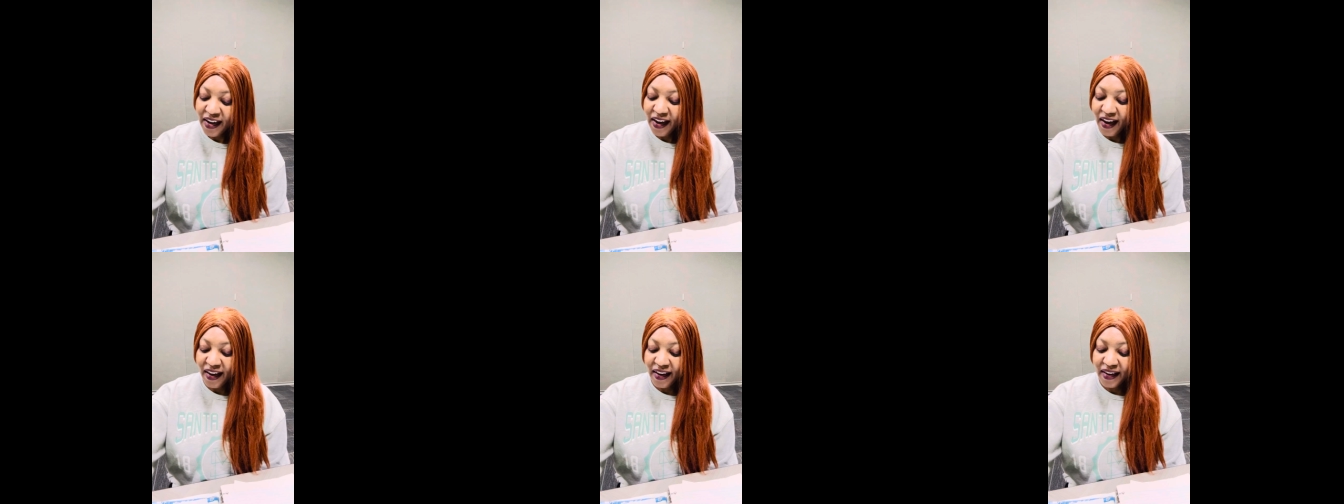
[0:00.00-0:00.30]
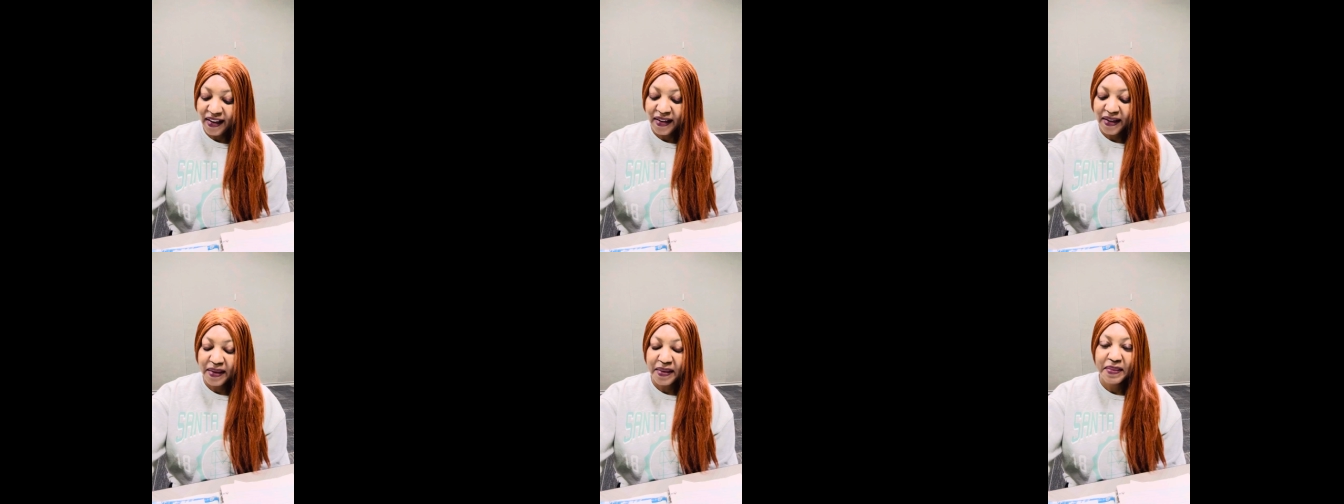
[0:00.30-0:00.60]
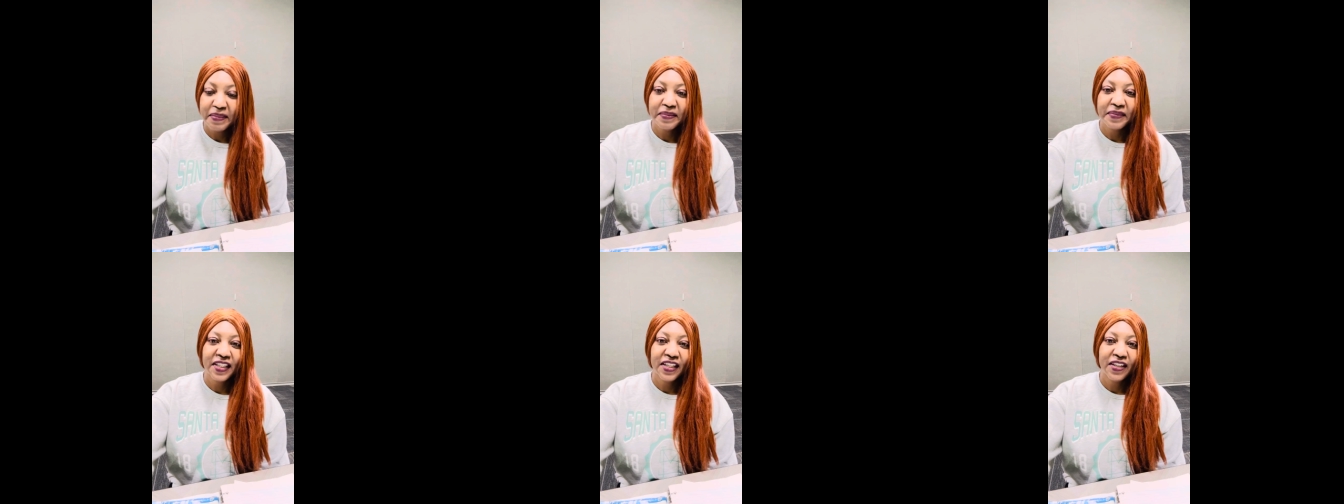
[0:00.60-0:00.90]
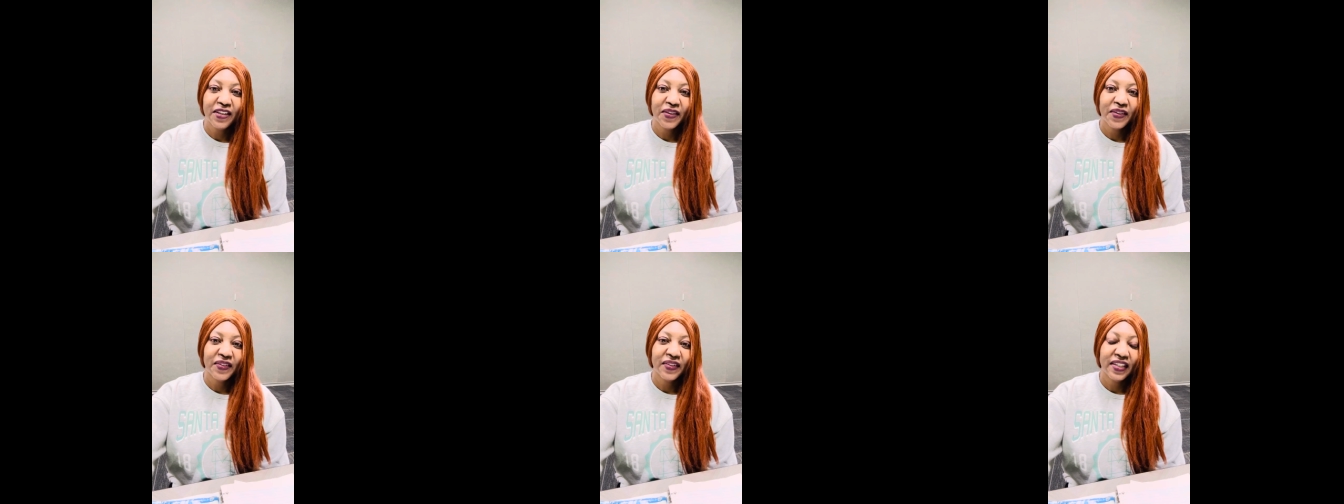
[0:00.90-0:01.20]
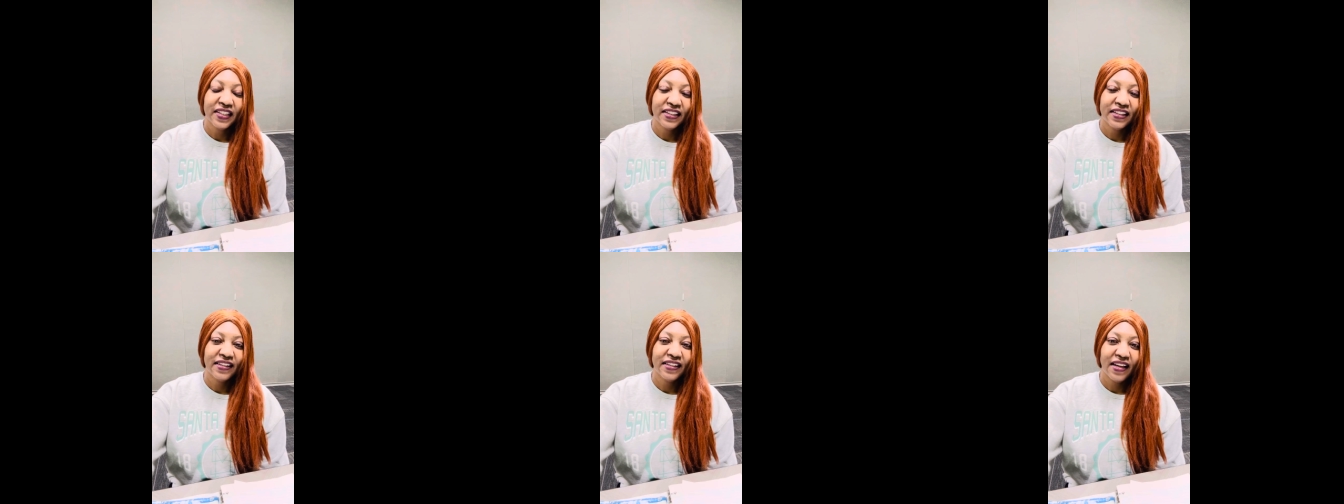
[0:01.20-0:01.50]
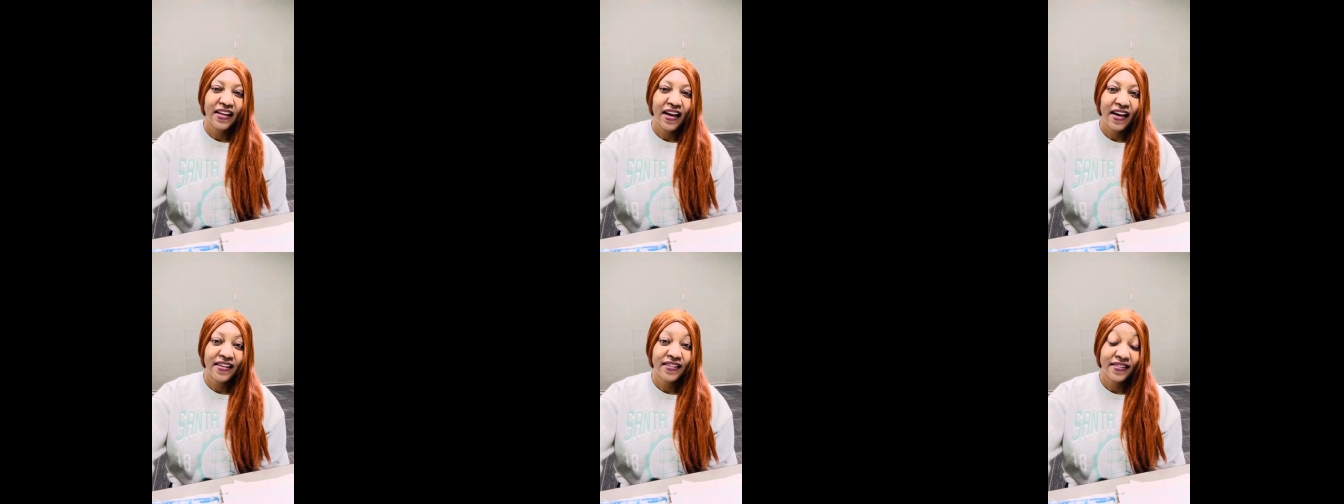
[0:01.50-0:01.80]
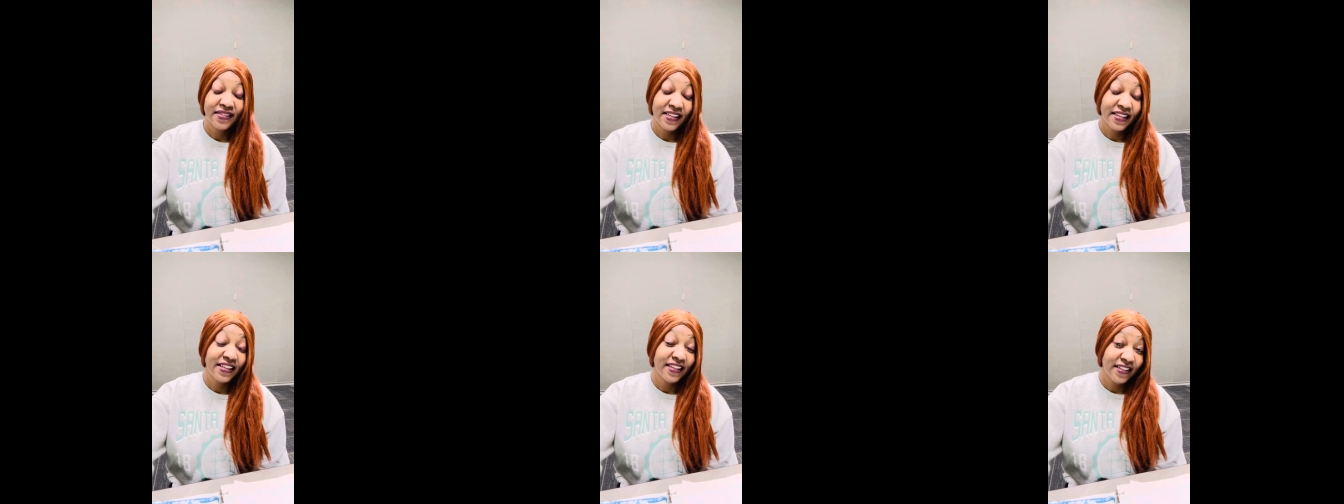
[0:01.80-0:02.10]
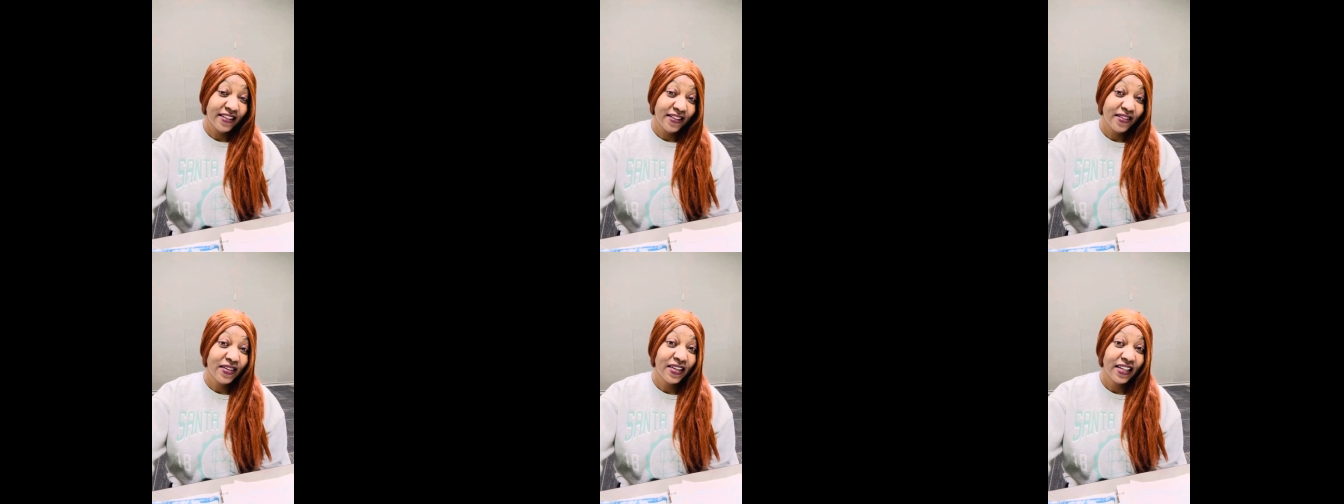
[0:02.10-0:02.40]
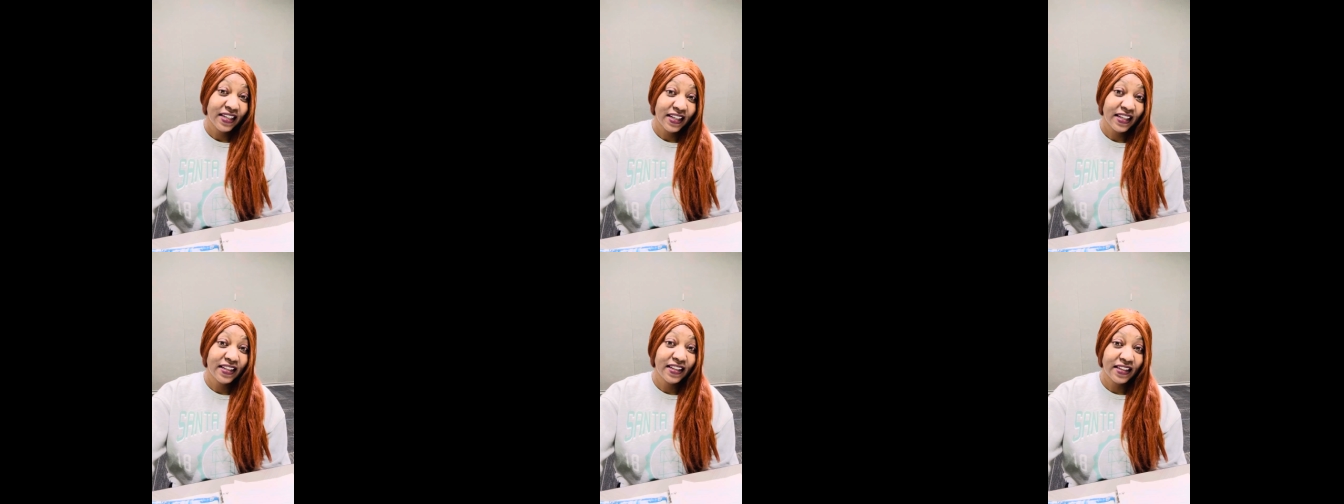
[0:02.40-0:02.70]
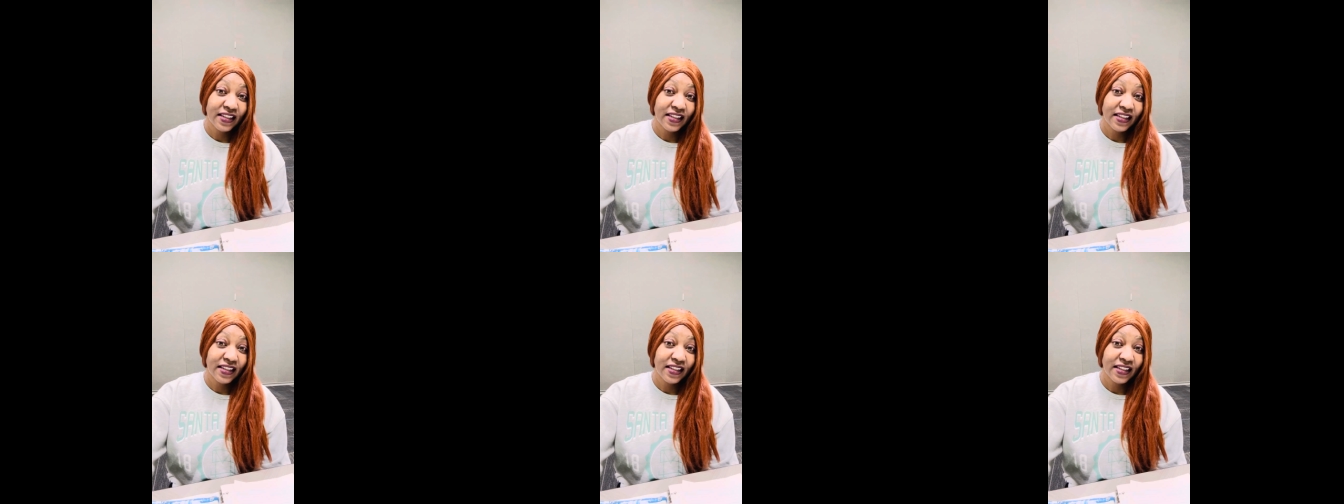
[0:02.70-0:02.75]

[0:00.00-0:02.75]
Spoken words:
You can